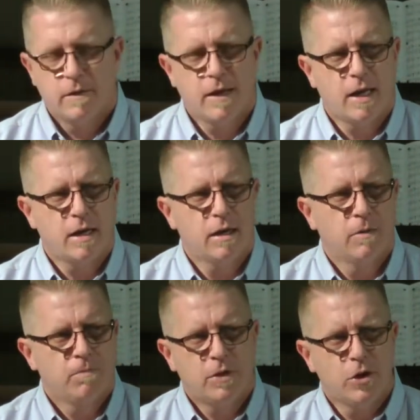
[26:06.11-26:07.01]
That
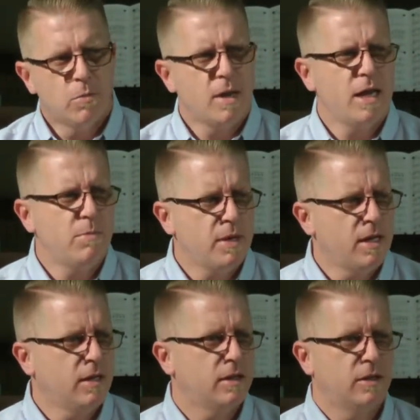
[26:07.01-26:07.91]
there may
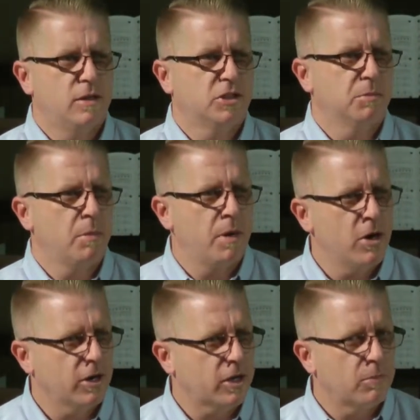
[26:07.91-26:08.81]
be some
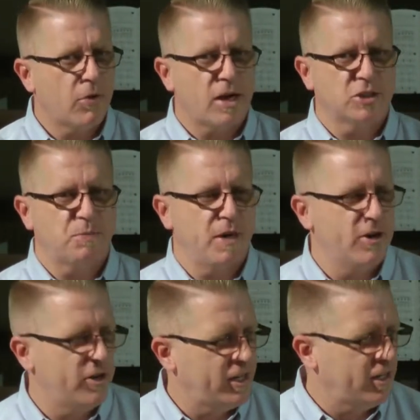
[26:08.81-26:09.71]
American
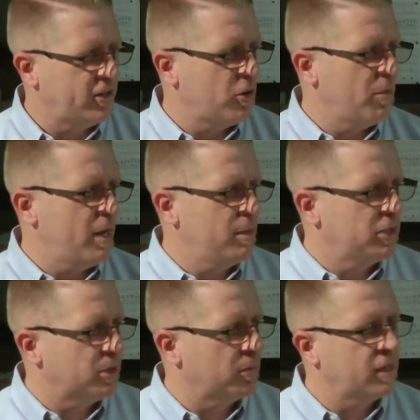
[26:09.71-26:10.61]
prosperity and there may be
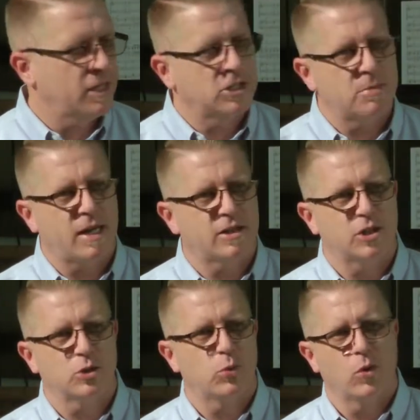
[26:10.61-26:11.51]
some things about
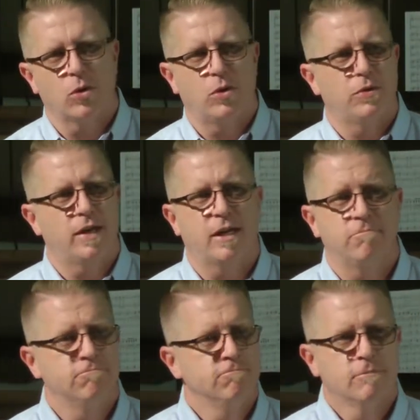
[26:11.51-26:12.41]
this world that
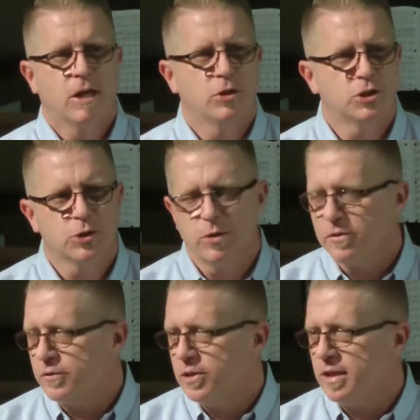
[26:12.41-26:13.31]
are sort
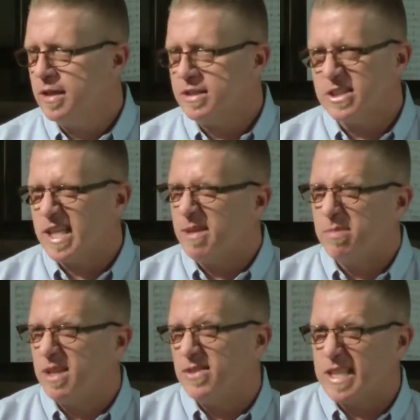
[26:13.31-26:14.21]
of good, it's,
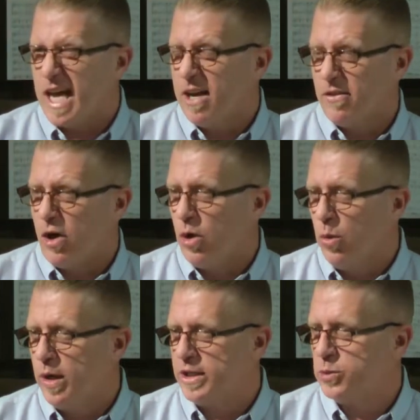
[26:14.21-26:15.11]
but it's kind of
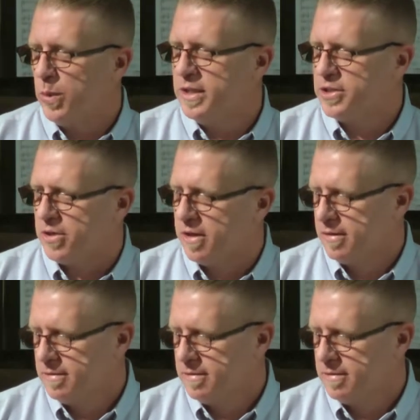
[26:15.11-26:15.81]
always winter